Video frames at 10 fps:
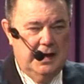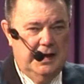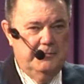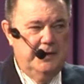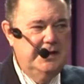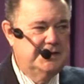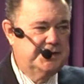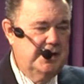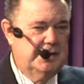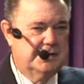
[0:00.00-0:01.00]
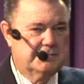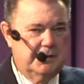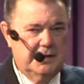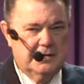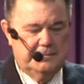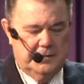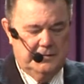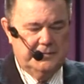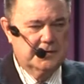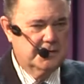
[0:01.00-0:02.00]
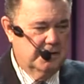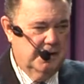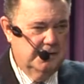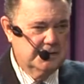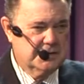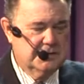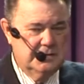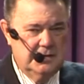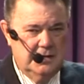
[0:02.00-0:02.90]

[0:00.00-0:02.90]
And when he shed his blood upon the cross,